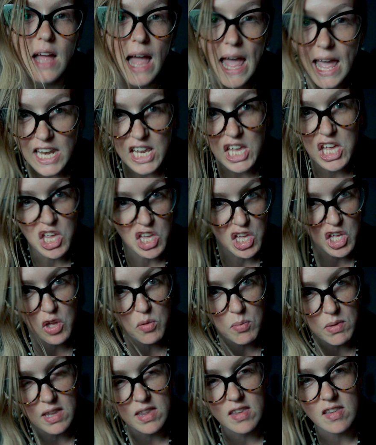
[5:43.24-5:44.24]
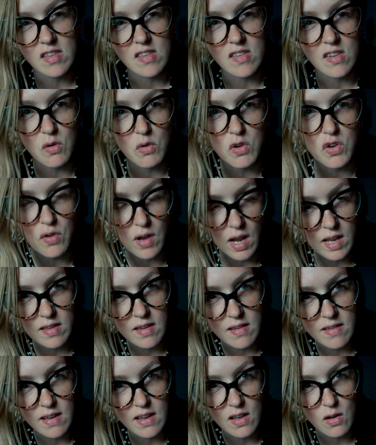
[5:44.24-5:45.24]
any humans who are trying
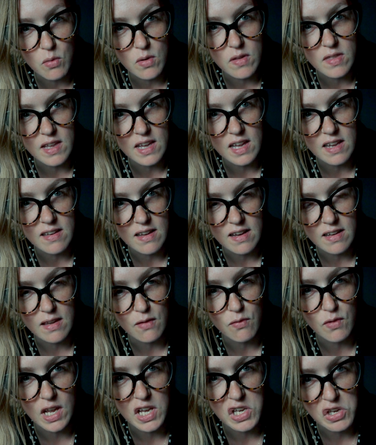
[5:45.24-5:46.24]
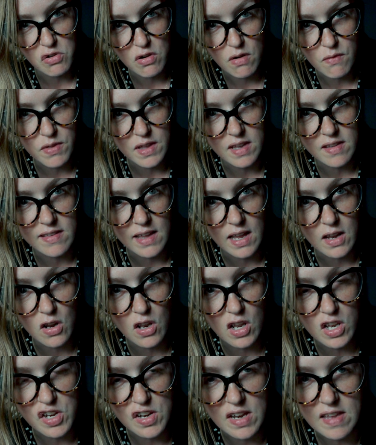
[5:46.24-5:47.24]
to deal with the addictive nature of these
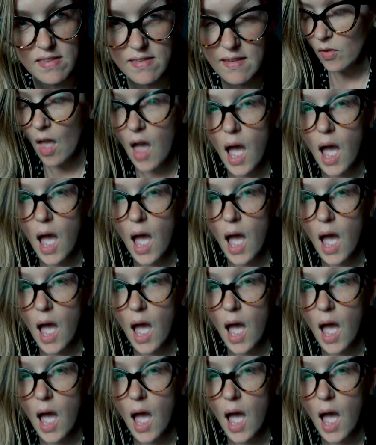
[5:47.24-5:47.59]
technologies.